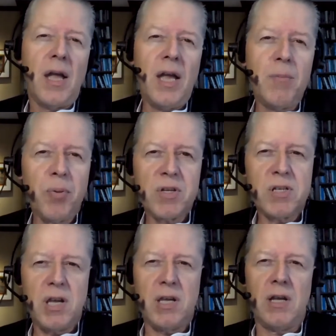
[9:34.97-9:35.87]
In
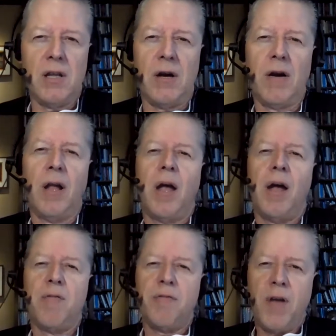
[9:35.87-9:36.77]
particular,
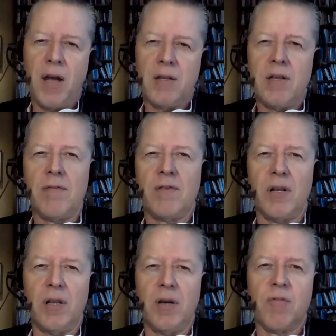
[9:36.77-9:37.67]
effective,
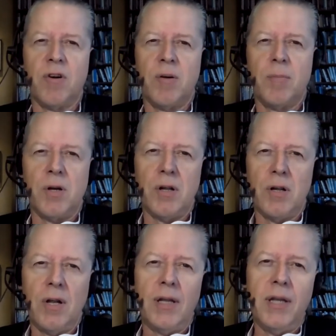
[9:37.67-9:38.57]
deliverable,